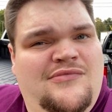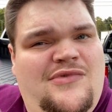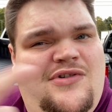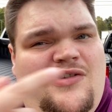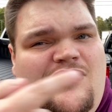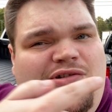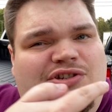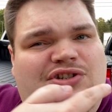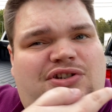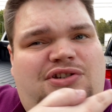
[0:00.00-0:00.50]

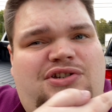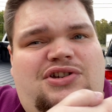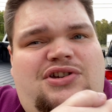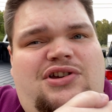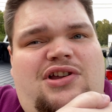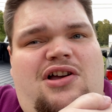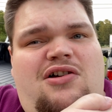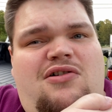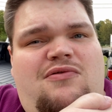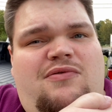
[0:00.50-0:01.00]
or should you
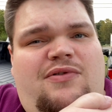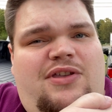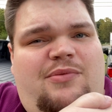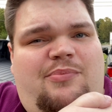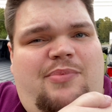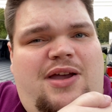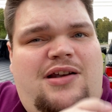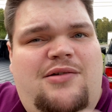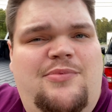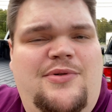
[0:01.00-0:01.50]
go with the
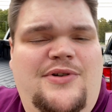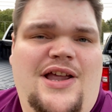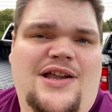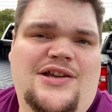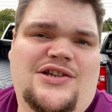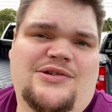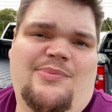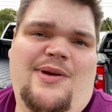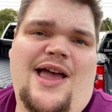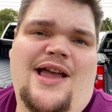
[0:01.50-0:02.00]
bed and
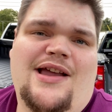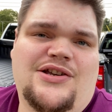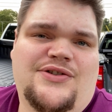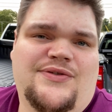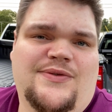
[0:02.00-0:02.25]
protection package